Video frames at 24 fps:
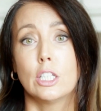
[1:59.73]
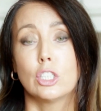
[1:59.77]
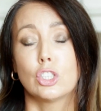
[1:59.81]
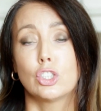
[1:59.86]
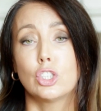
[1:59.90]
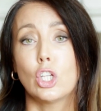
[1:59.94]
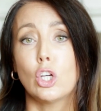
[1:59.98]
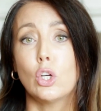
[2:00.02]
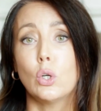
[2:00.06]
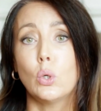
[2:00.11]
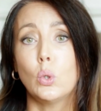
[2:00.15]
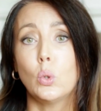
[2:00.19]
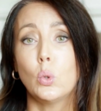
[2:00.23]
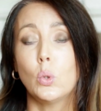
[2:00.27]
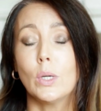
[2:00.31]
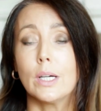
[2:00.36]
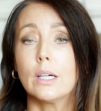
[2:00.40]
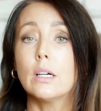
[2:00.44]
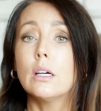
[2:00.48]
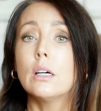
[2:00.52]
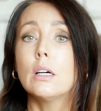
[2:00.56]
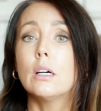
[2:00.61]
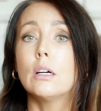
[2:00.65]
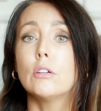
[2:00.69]
So
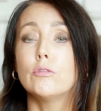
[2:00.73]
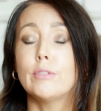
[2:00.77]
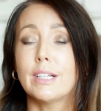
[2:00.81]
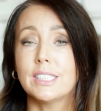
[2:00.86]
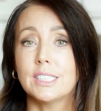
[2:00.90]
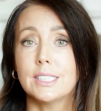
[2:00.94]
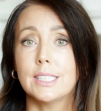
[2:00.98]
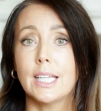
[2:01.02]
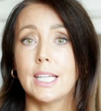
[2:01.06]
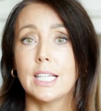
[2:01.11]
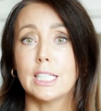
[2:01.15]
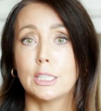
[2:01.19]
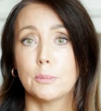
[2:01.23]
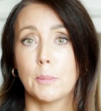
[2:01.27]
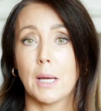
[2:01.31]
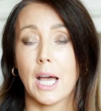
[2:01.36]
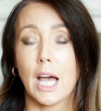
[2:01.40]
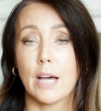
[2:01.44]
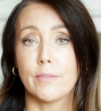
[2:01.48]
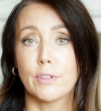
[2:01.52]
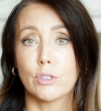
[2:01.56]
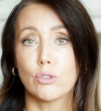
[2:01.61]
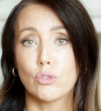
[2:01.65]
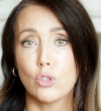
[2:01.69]
Retin-A is
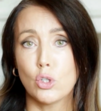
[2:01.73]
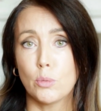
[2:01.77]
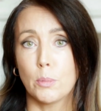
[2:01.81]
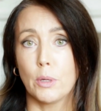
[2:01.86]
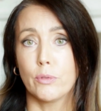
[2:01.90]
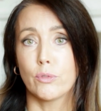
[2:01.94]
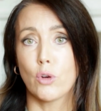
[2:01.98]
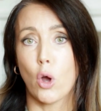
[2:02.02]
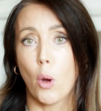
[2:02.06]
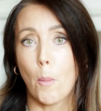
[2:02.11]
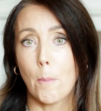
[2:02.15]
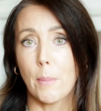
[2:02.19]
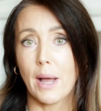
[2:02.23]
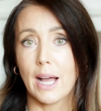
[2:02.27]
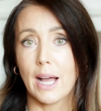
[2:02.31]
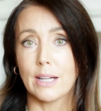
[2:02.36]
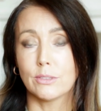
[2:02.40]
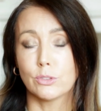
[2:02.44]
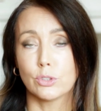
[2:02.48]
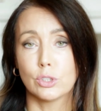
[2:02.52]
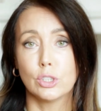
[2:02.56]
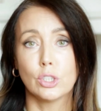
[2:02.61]
part of a group of compounds